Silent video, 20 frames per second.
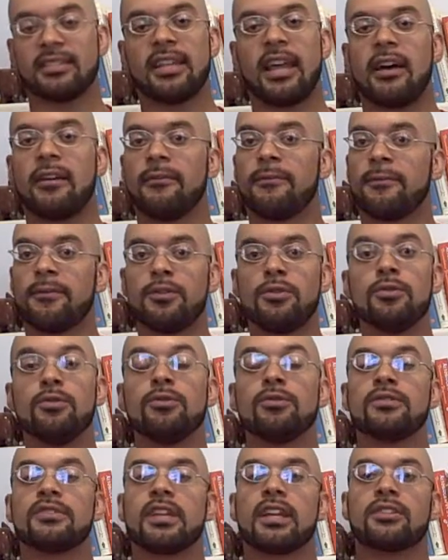how
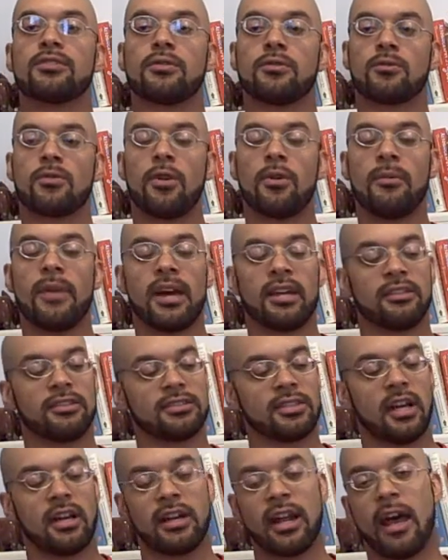few sexual role
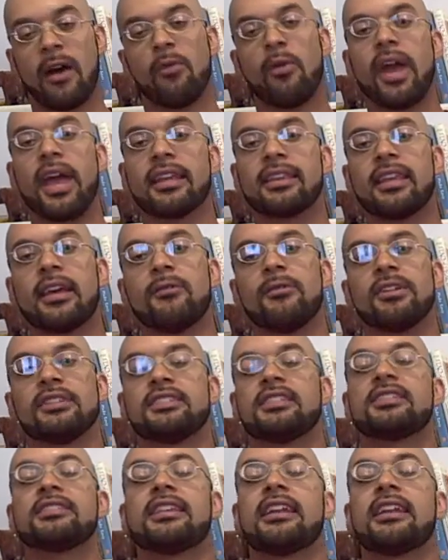models are and how whack that was. She